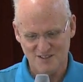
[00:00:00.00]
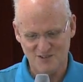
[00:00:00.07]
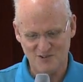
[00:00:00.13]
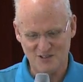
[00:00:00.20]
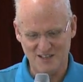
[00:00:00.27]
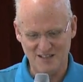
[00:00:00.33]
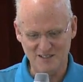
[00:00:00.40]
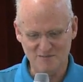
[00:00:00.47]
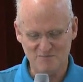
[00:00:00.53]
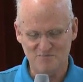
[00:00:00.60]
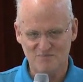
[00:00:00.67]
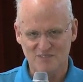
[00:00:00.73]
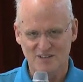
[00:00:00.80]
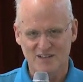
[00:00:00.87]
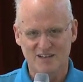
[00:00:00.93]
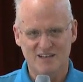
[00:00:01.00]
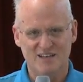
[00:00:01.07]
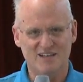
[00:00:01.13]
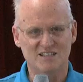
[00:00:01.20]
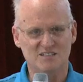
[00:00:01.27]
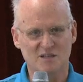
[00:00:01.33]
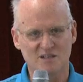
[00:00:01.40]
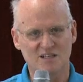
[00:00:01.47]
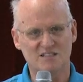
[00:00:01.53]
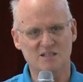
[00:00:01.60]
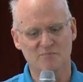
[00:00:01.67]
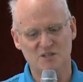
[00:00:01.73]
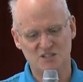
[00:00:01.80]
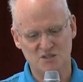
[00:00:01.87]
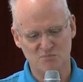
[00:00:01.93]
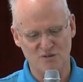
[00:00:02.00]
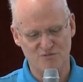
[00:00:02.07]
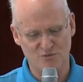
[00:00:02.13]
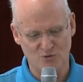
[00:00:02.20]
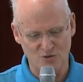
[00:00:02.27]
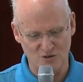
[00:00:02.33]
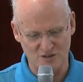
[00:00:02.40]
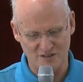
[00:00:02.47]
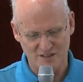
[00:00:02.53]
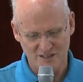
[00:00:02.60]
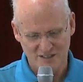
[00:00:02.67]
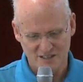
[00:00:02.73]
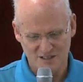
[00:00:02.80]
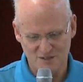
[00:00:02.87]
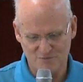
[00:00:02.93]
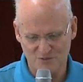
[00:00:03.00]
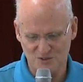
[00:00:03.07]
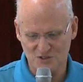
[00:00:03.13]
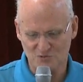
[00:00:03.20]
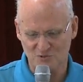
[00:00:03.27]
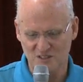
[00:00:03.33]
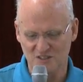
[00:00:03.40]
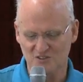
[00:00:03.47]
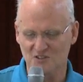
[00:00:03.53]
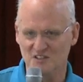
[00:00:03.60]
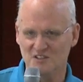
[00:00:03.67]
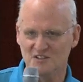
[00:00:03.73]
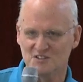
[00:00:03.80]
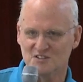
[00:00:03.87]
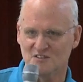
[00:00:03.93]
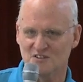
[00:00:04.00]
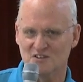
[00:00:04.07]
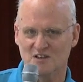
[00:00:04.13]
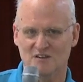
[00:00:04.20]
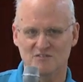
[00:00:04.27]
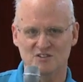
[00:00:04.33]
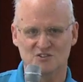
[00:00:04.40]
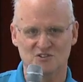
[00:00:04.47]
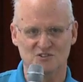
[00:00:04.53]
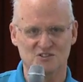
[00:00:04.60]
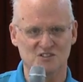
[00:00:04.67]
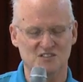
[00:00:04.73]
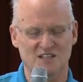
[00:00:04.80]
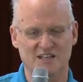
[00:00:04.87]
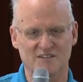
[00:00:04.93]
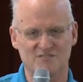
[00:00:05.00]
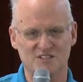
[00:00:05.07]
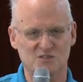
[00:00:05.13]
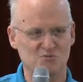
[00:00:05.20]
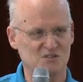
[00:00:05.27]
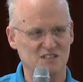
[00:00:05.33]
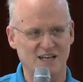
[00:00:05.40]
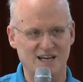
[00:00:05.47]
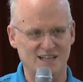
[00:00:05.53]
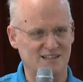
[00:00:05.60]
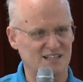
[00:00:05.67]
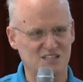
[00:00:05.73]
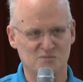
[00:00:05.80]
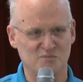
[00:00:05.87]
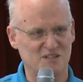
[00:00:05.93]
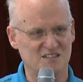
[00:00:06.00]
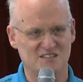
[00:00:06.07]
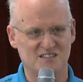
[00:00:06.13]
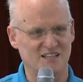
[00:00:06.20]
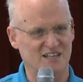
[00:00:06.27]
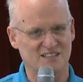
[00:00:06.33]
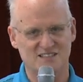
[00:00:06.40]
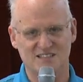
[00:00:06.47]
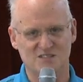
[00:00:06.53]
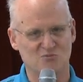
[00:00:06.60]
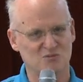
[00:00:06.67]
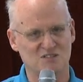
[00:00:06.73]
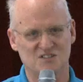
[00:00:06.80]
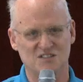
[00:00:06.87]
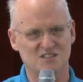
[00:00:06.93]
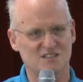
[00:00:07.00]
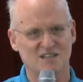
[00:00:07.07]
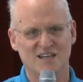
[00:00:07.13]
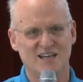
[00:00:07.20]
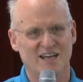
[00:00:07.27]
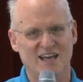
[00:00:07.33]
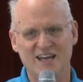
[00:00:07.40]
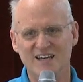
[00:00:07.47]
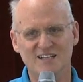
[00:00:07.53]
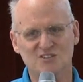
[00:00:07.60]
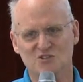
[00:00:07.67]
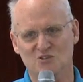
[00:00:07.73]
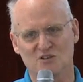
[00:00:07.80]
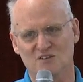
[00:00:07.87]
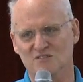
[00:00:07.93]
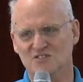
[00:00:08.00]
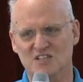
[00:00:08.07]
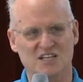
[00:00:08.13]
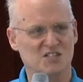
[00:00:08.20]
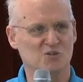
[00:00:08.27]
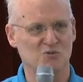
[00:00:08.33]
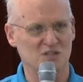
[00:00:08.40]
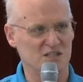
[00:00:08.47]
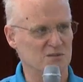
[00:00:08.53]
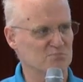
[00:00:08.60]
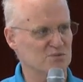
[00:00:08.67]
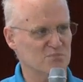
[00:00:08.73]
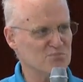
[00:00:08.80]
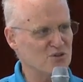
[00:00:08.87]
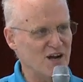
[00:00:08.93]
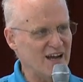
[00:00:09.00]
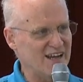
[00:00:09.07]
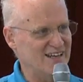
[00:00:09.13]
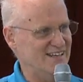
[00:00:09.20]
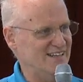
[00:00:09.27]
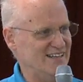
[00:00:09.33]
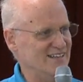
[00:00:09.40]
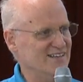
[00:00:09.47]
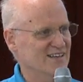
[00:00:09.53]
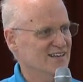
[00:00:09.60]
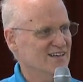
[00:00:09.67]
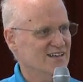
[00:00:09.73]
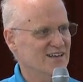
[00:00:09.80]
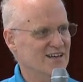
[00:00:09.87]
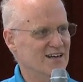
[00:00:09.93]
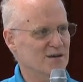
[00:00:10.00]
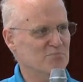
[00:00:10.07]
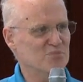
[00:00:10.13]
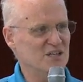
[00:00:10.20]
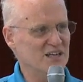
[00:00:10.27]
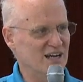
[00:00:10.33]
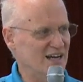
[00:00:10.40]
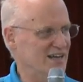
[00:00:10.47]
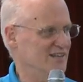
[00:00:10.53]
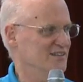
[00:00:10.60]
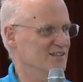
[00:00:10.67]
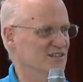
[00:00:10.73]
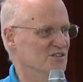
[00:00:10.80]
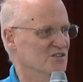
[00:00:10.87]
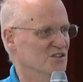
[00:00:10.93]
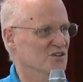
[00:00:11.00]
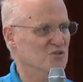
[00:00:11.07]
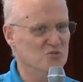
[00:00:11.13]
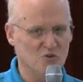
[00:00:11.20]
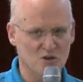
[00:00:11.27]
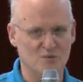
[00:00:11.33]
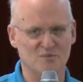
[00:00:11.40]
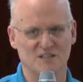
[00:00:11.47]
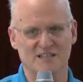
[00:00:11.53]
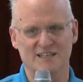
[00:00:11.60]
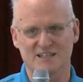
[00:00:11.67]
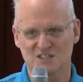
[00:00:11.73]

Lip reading: Okay? And as I mentioned before, in the first 300 years of the church's life, this was not lesbian sex. This was just any sort of sexual impropriety beyond the normally